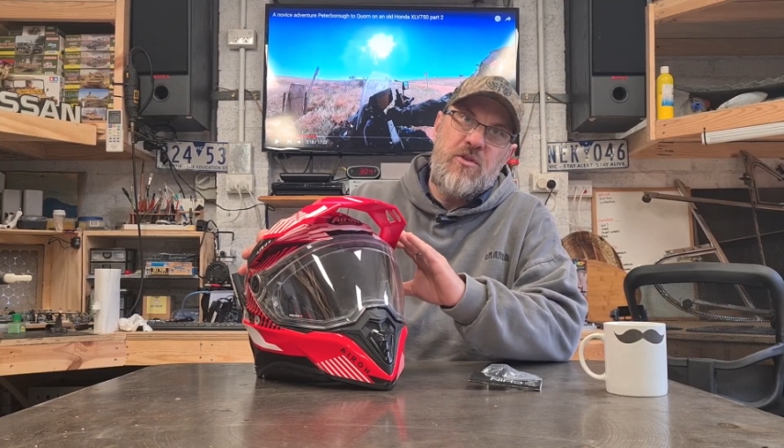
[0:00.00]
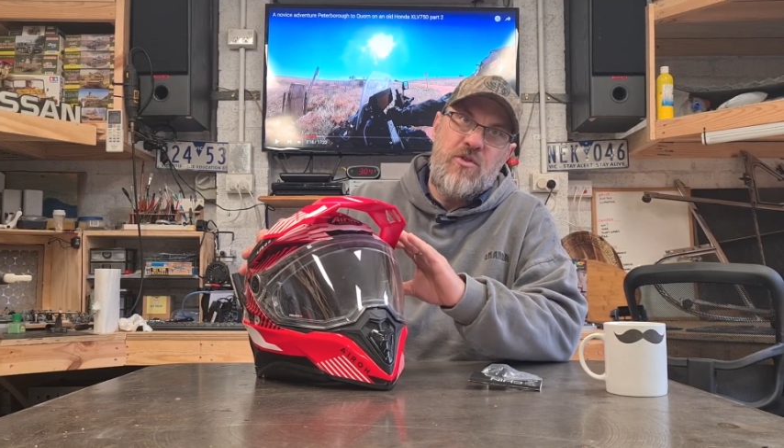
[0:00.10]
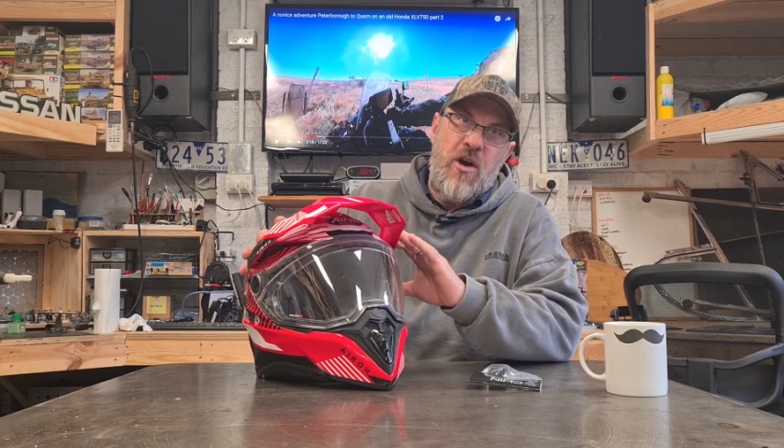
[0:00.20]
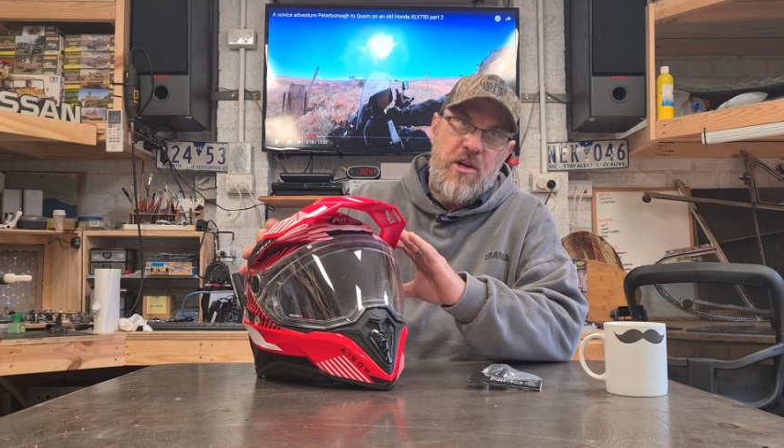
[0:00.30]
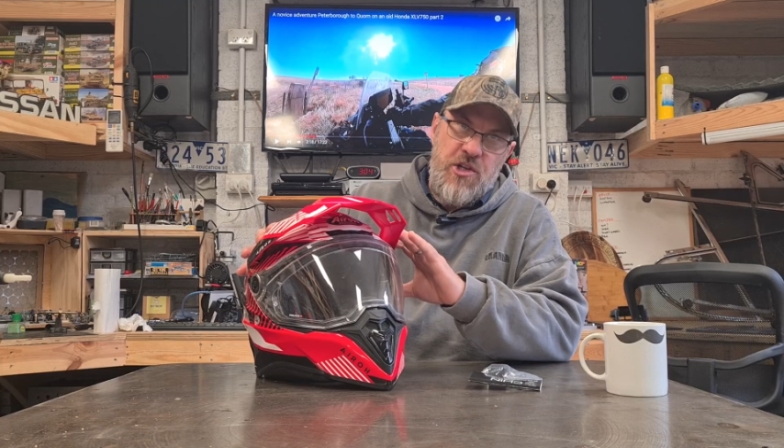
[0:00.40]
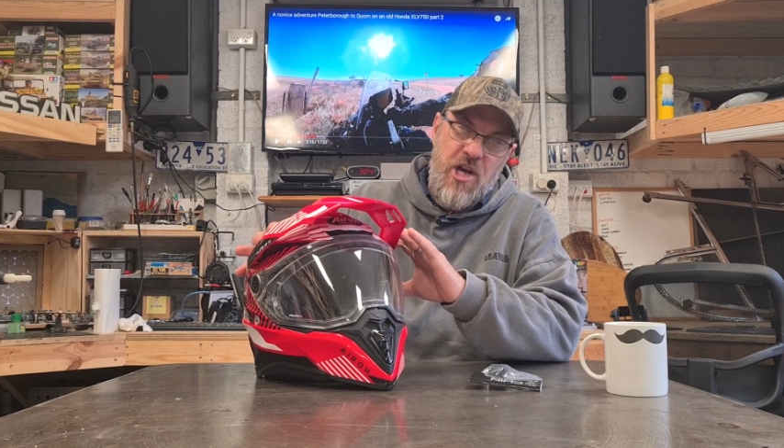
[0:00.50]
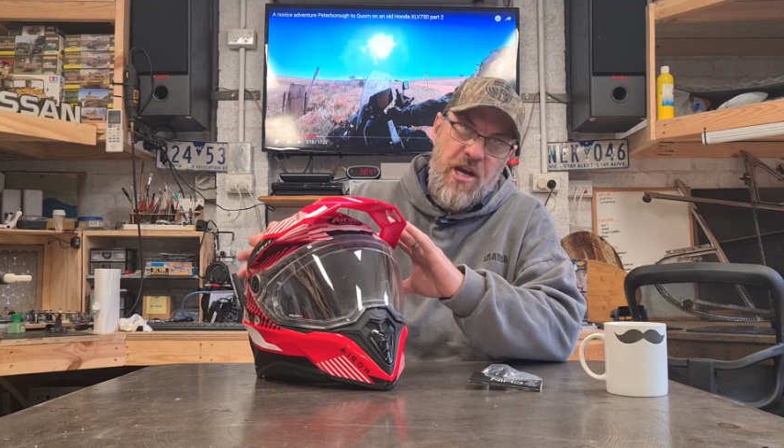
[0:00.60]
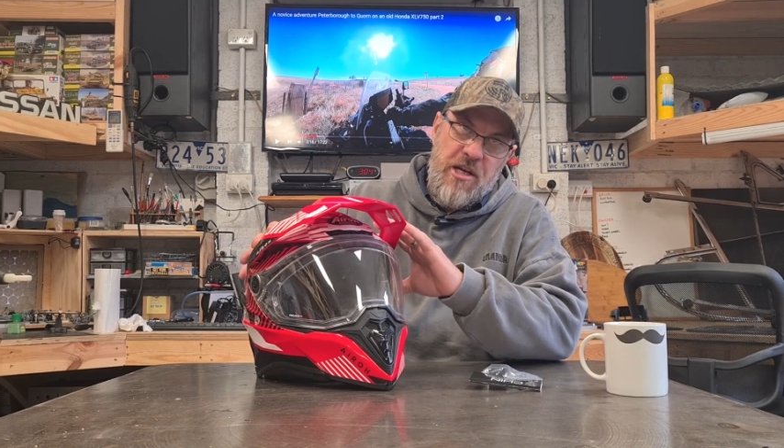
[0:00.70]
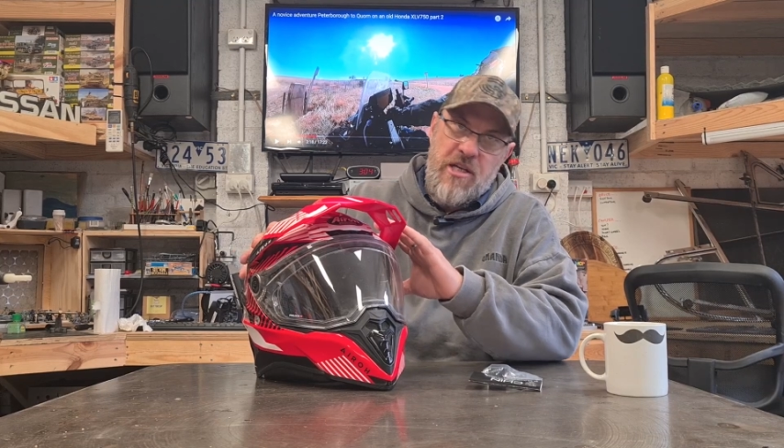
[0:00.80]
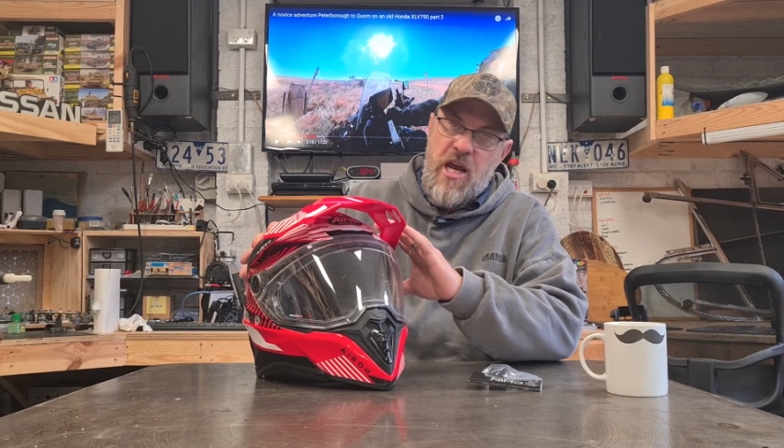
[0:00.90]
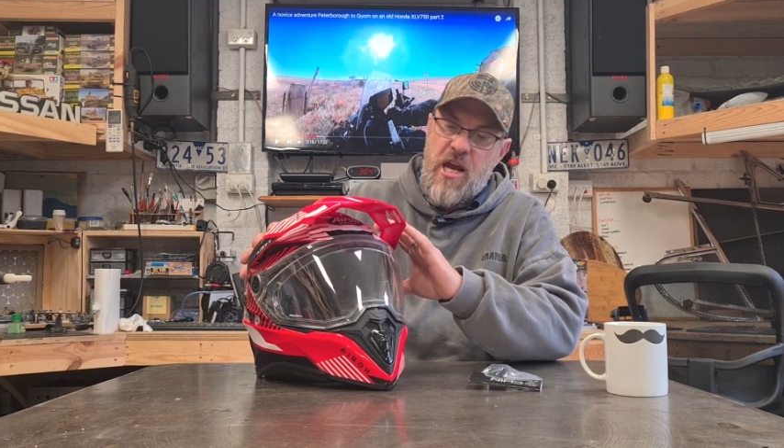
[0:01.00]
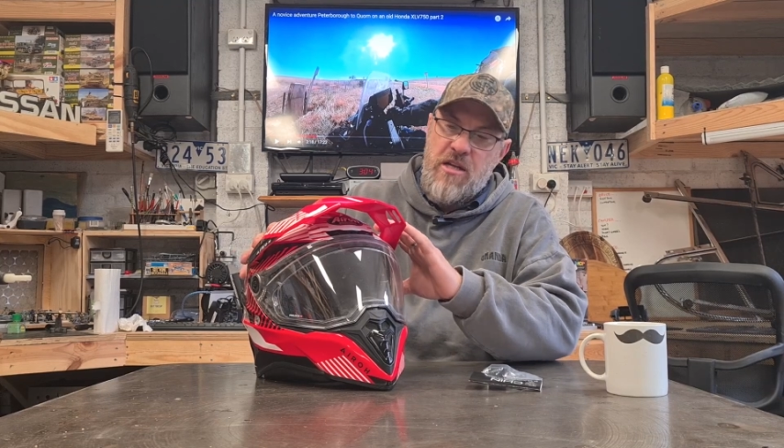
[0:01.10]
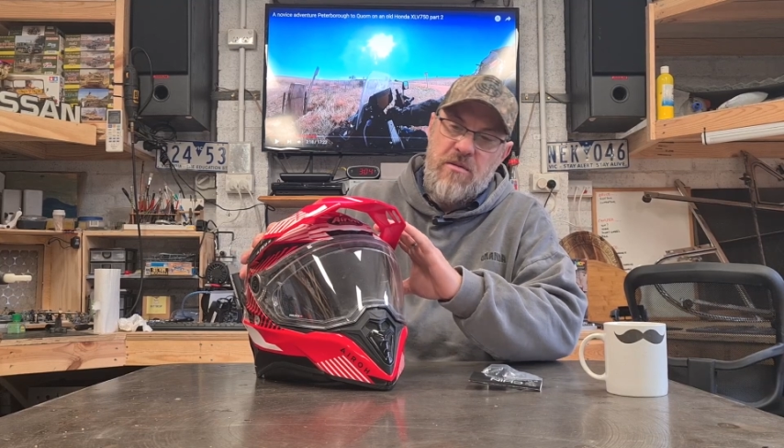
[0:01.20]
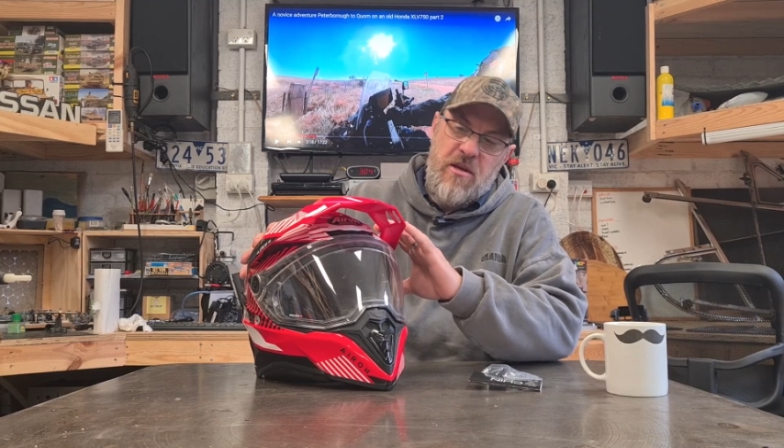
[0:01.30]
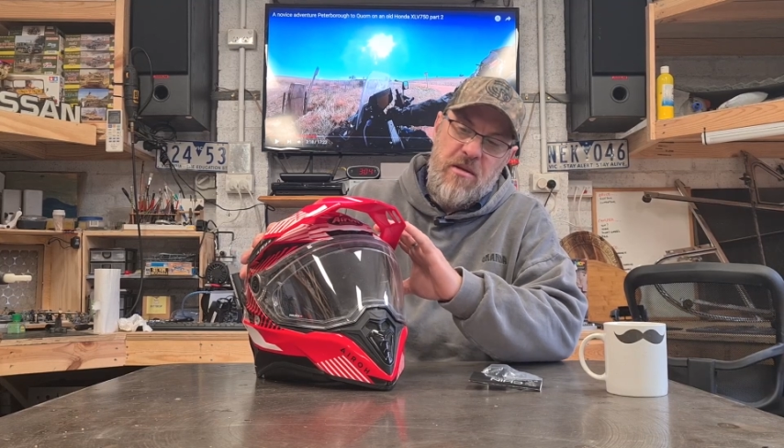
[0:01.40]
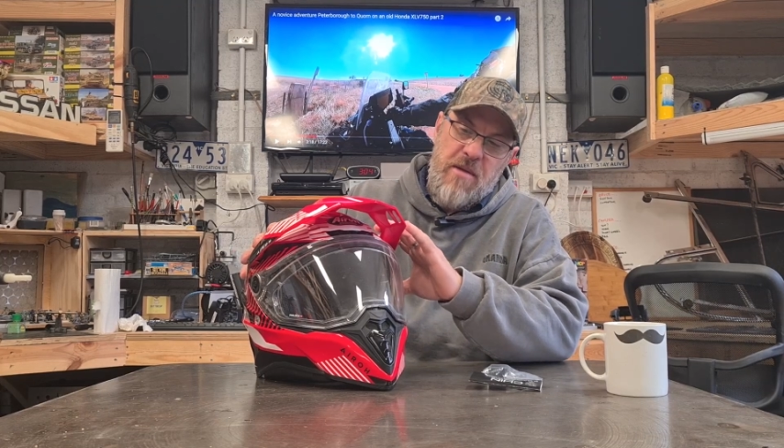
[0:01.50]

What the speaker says: trying to shut it, and it's like the